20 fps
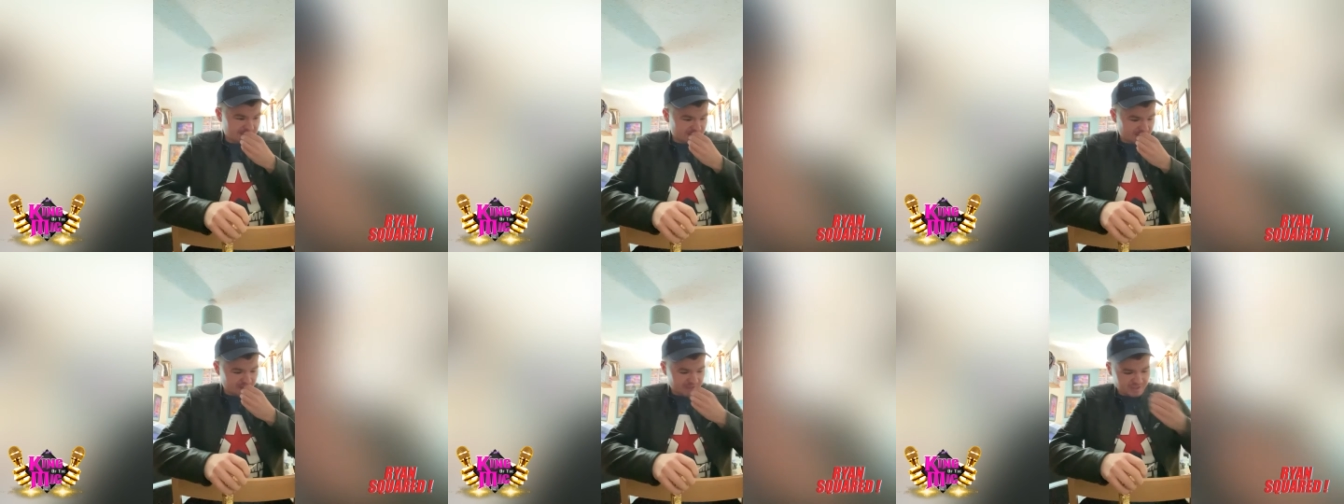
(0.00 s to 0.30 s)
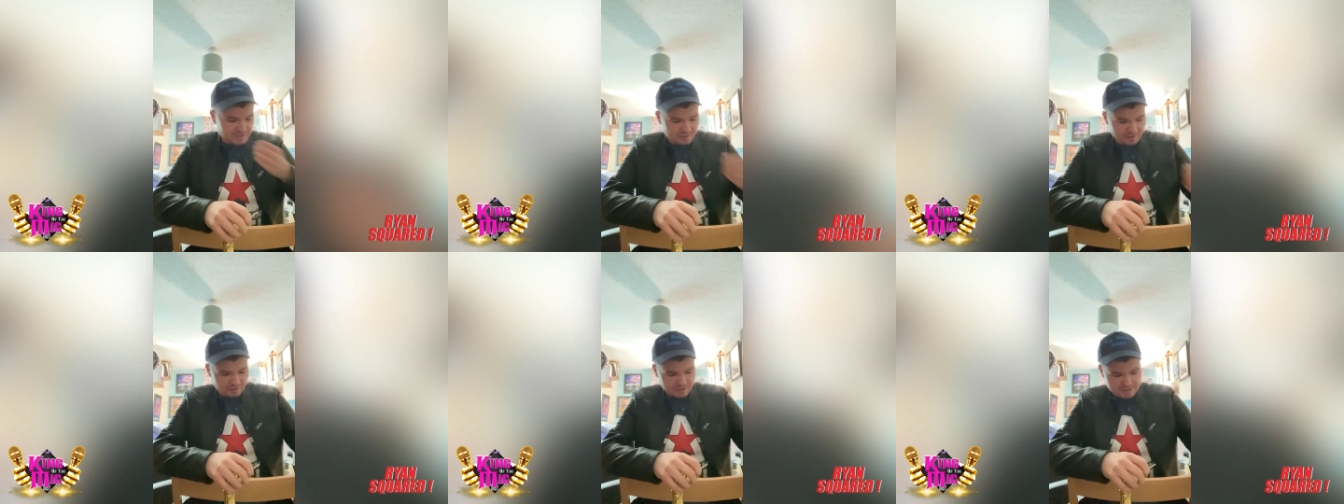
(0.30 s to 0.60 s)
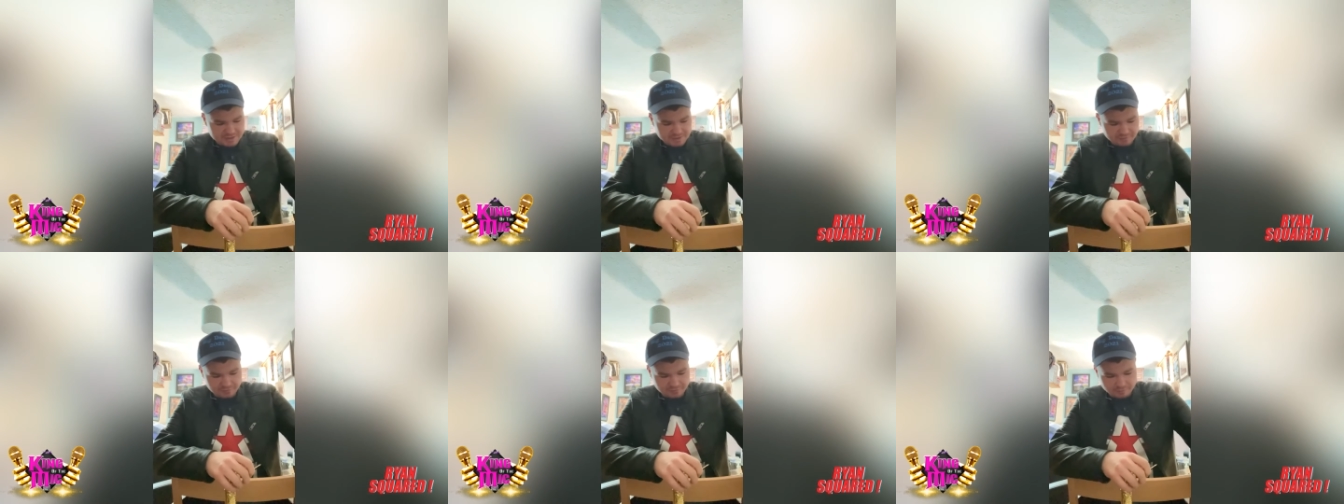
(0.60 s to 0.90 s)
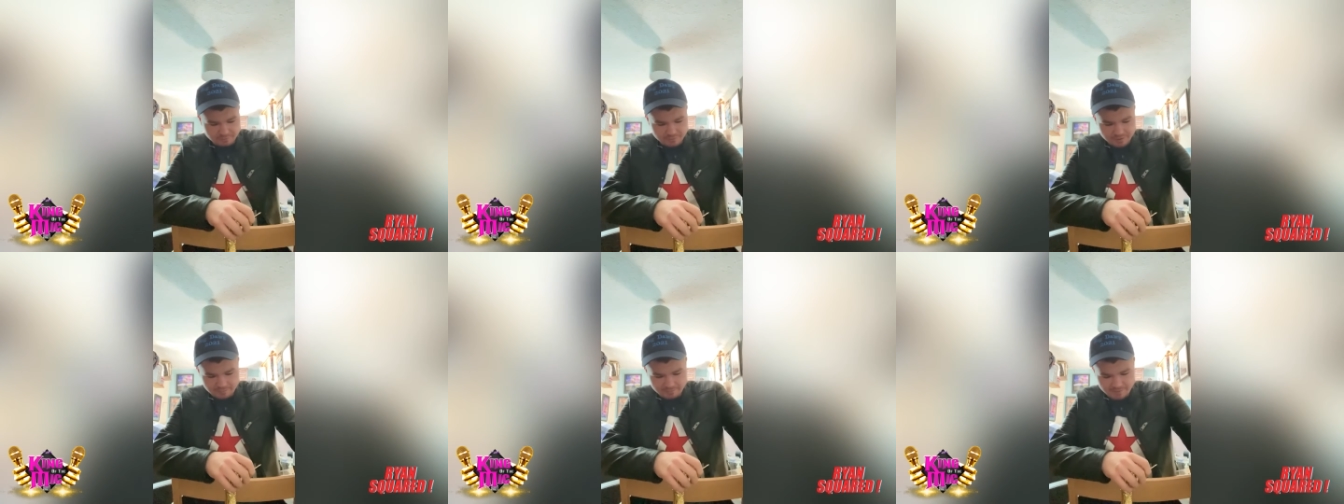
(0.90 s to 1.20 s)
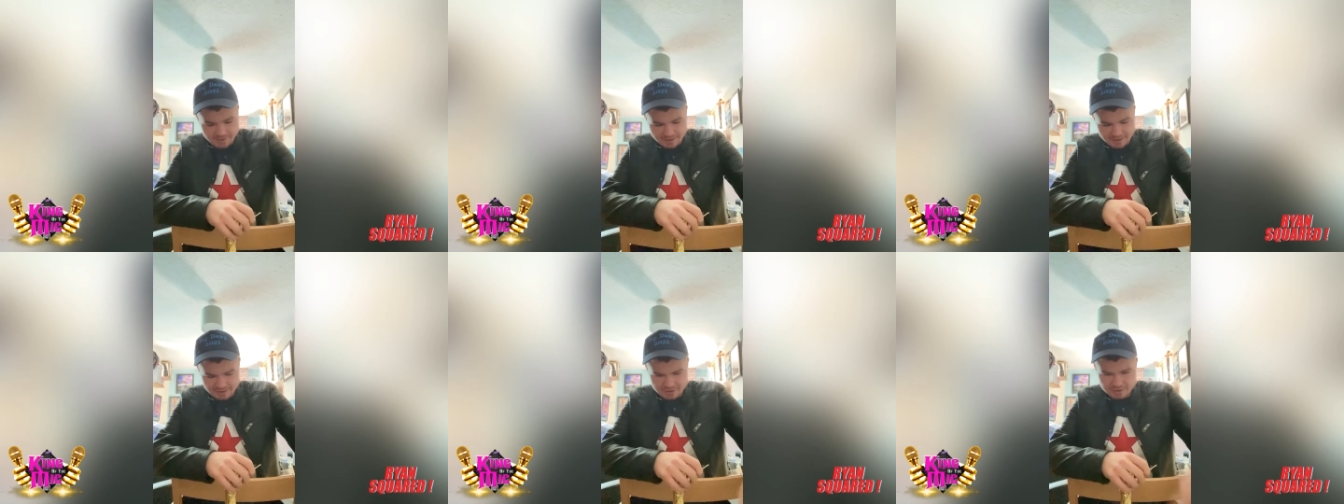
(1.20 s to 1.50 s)
You call yourself the
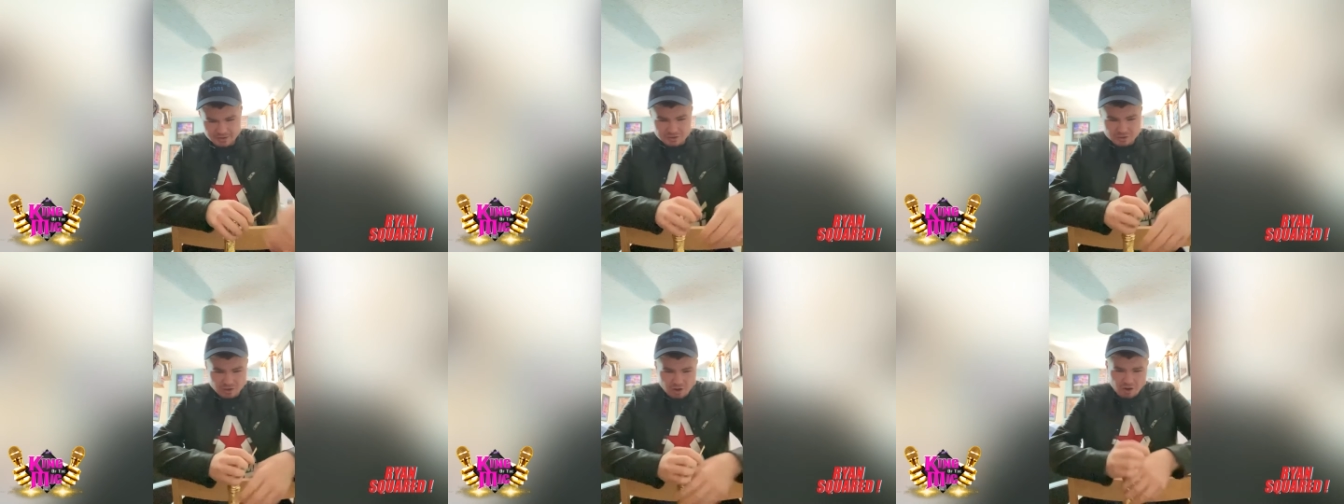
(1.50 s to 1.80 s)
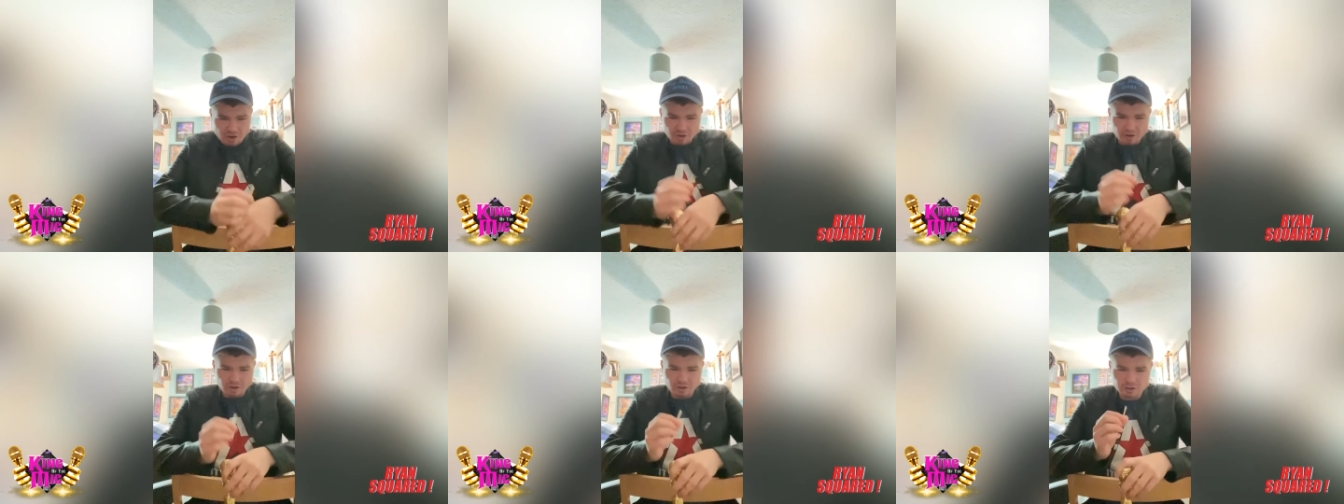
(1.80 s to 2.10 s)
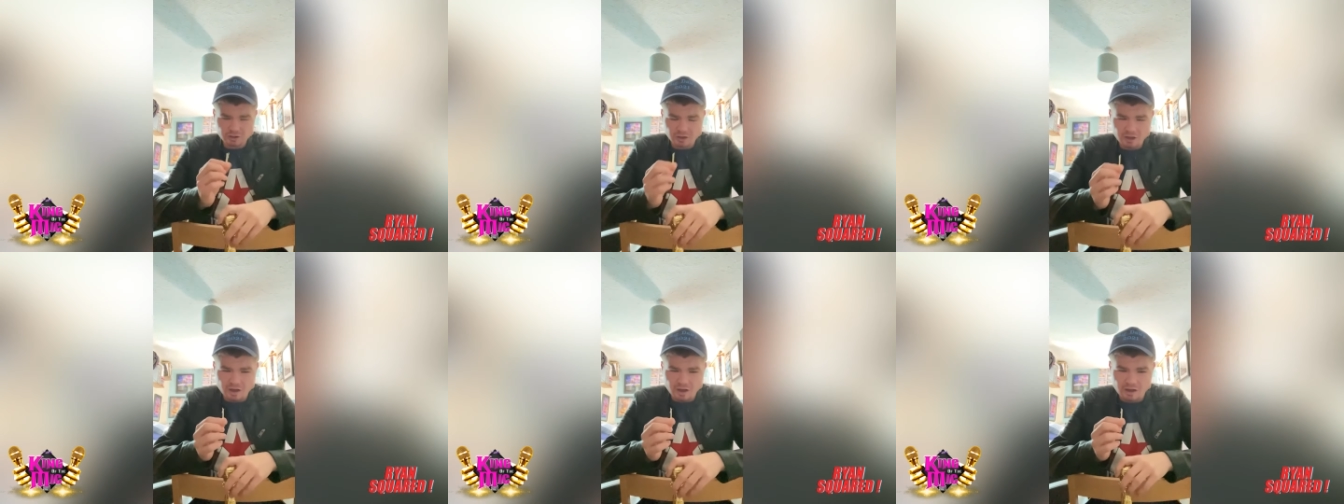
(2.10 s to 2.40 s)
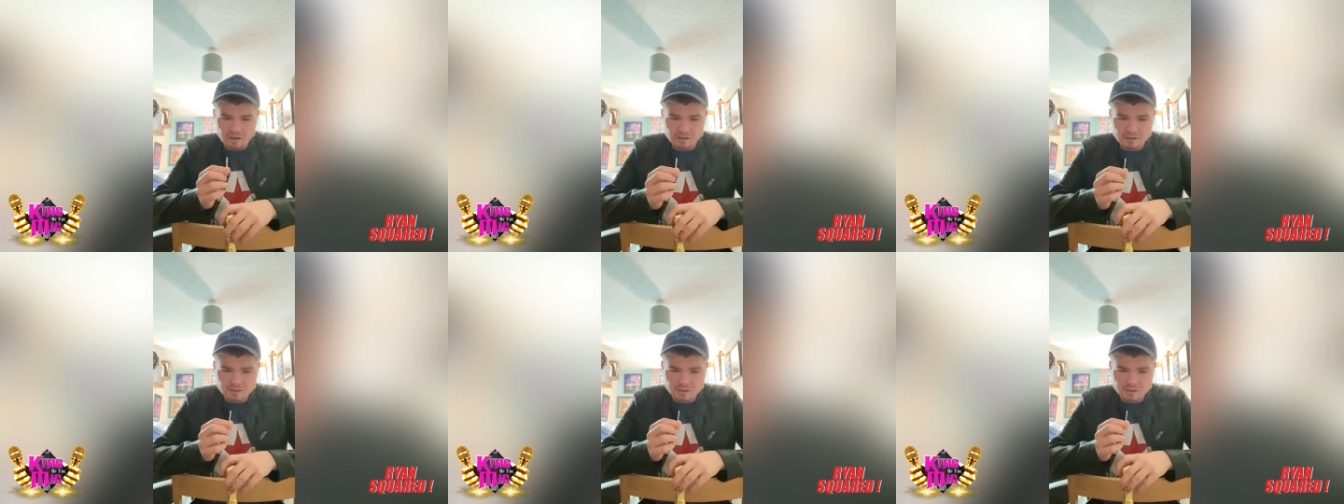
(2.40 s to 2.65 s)
moneymaker. You talk a lot.